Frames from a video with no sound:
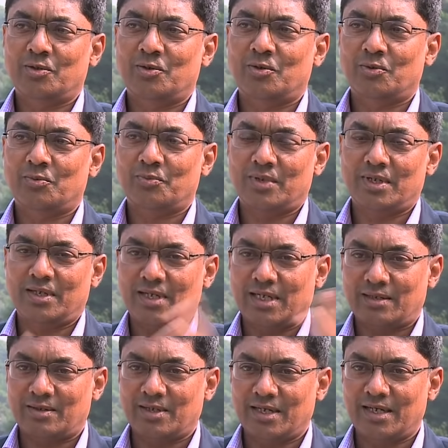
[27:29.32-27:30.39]
you know,
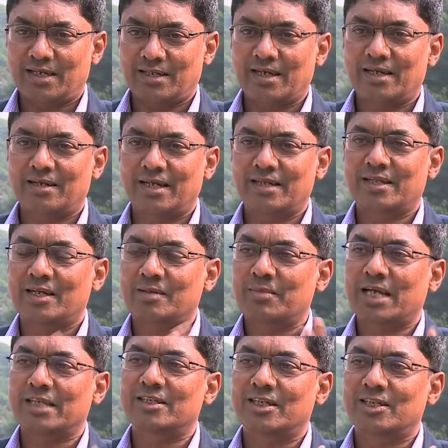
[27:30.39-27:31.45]
let, let, let, let their
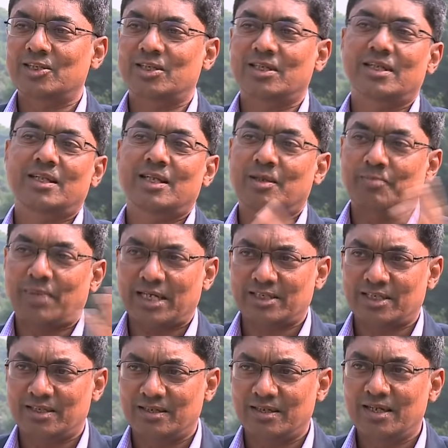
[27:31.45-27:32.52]
imagination and their
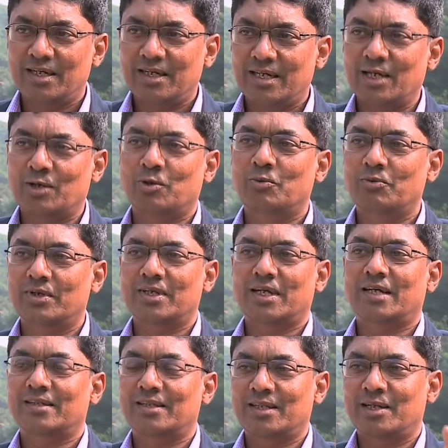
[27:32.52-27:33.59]
passion take over
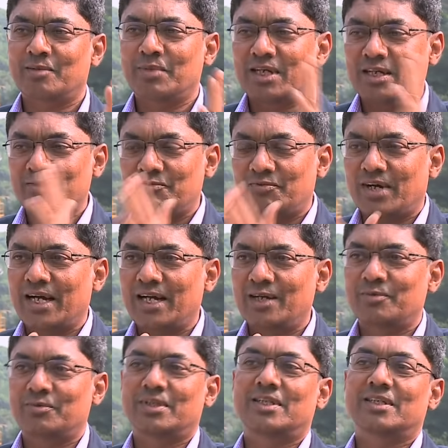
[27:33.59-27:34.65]
rather than be
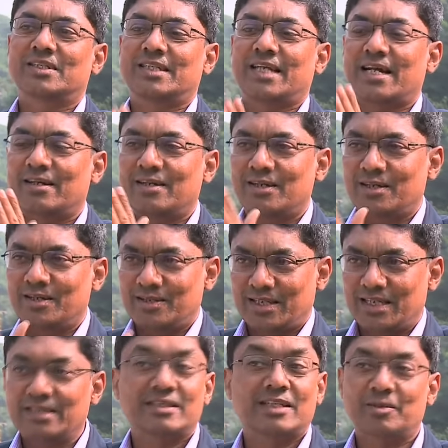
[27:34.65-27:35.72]
confined with the standard
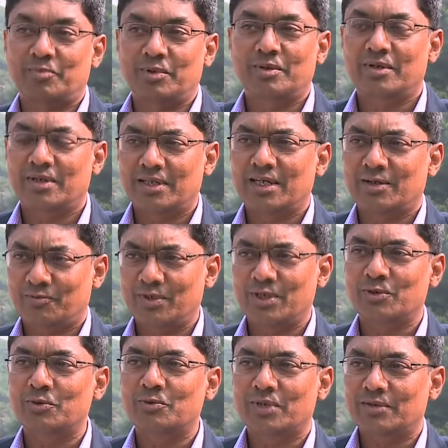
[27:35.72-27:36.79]
things that we, uh, that we
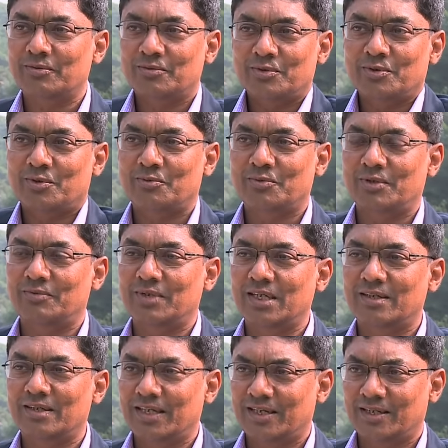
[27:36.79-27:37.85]
do when, you know, when we
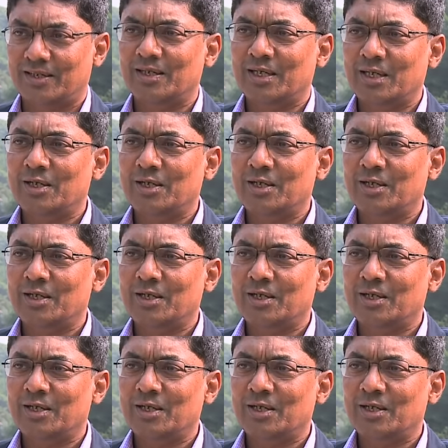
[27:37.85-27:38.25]
learn and...